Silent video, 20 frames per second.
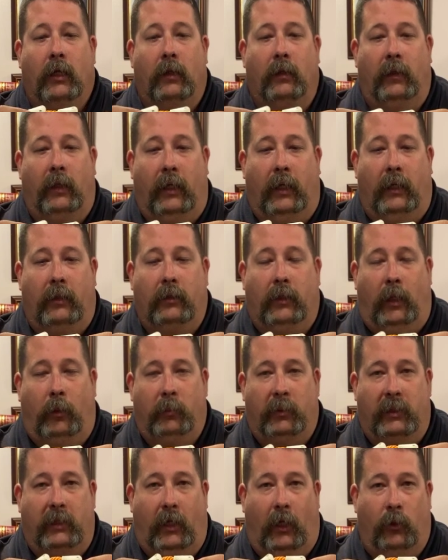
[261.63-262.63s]
that how
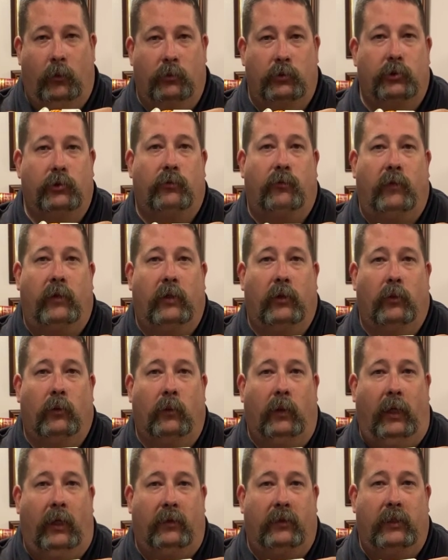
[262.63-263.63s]
many cones you feel
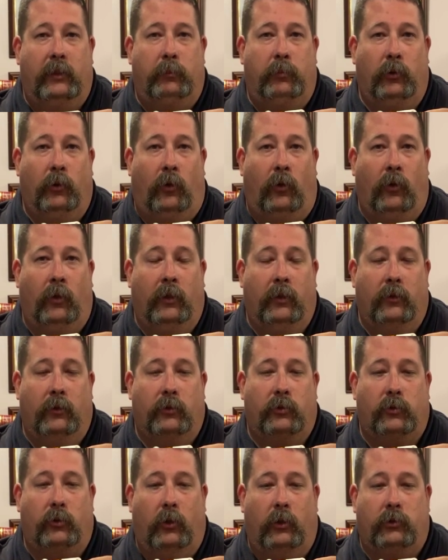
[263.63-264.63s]
and how deep you are into
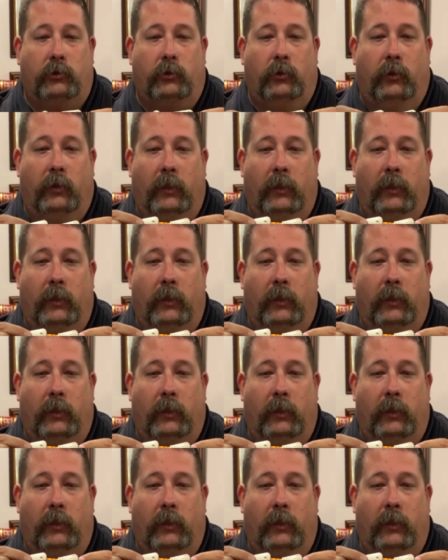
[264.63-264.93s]
the structure.